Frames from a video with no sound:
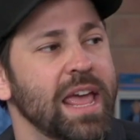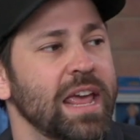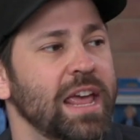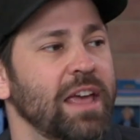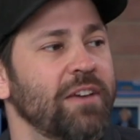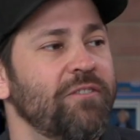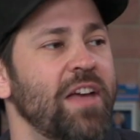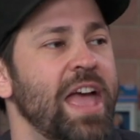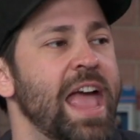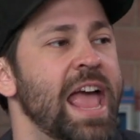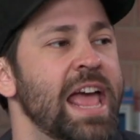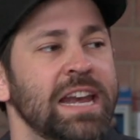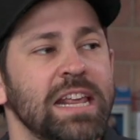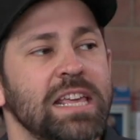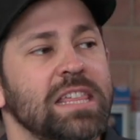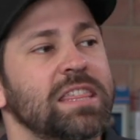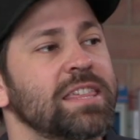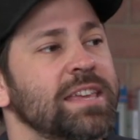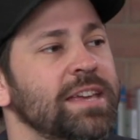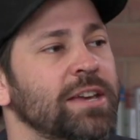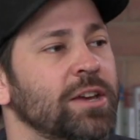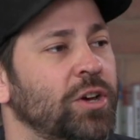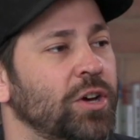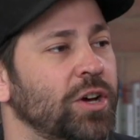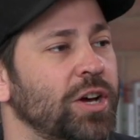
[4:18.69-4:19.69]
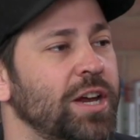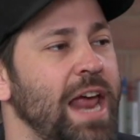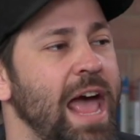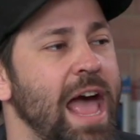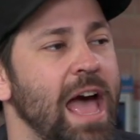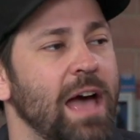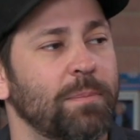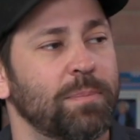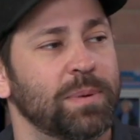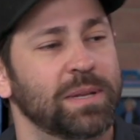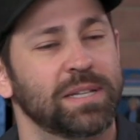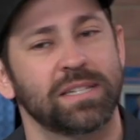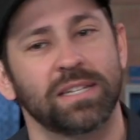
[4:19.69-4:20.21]
If anything good
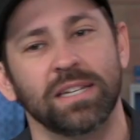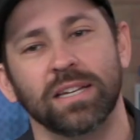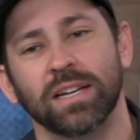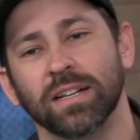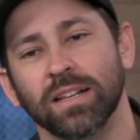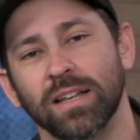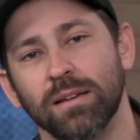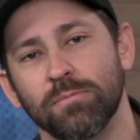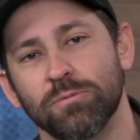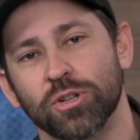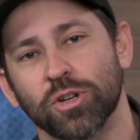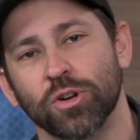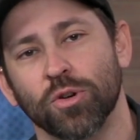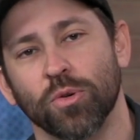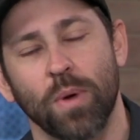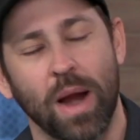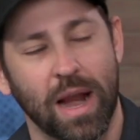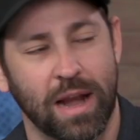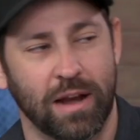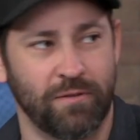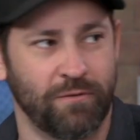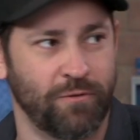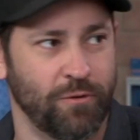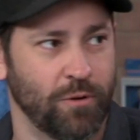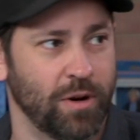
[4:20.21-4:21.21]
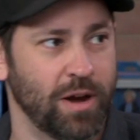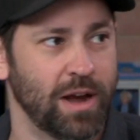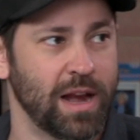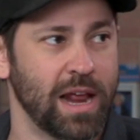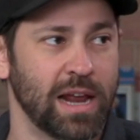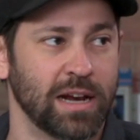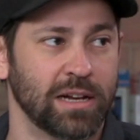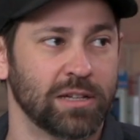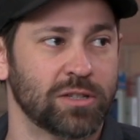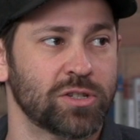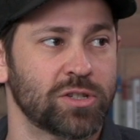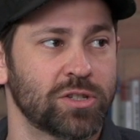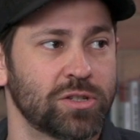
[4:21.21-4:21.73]
happens, he claims credit for it.
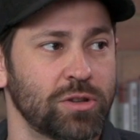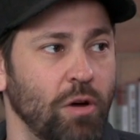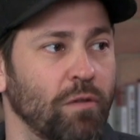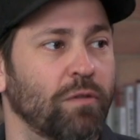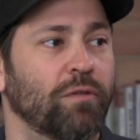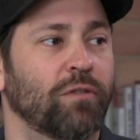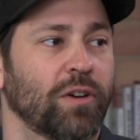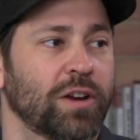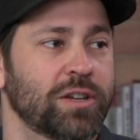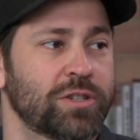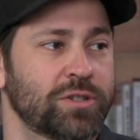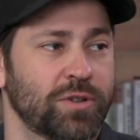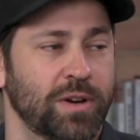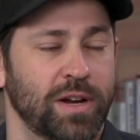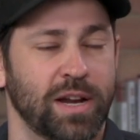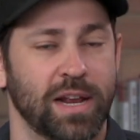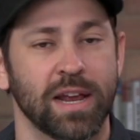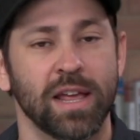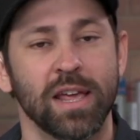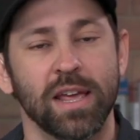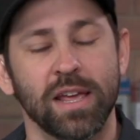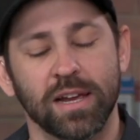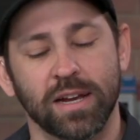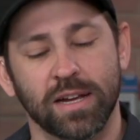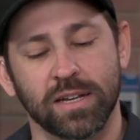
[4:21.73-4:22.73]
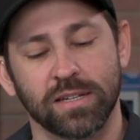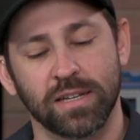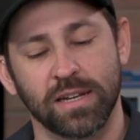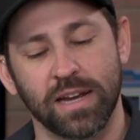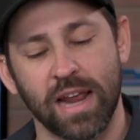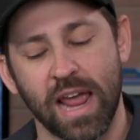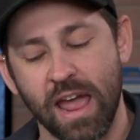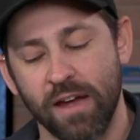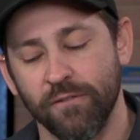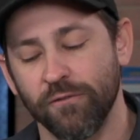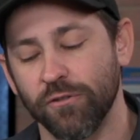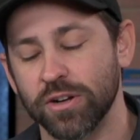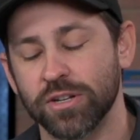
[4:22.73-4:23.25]
And it's so frustrating because at
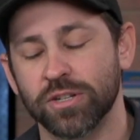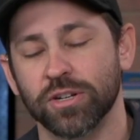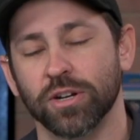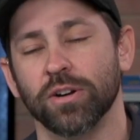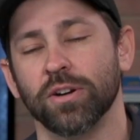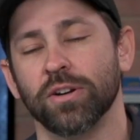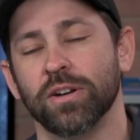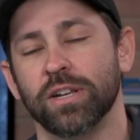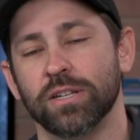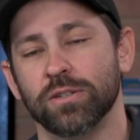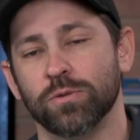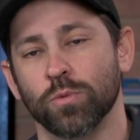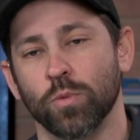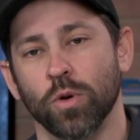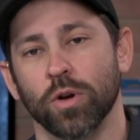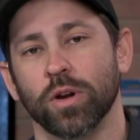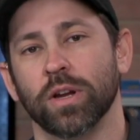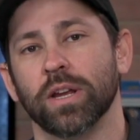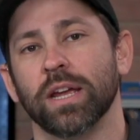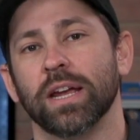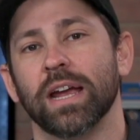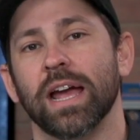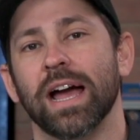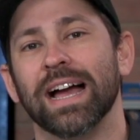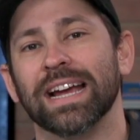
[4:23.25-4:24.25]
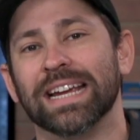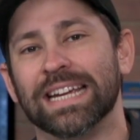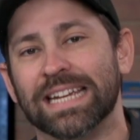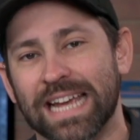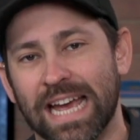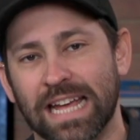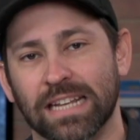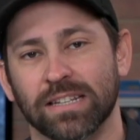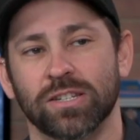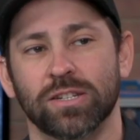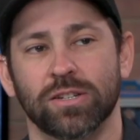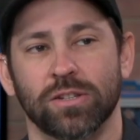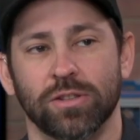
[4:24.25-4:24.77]
every turn he's working
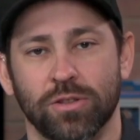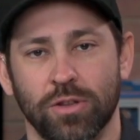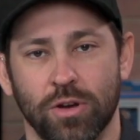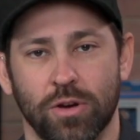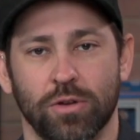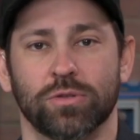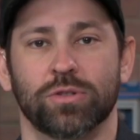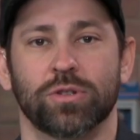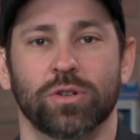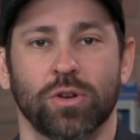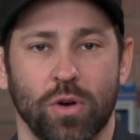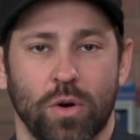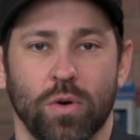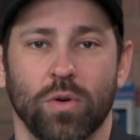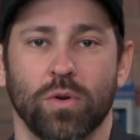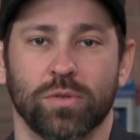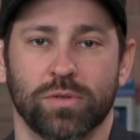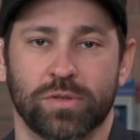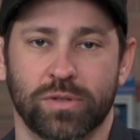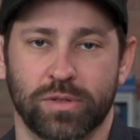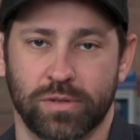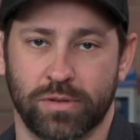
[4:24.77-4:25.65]
against those goals.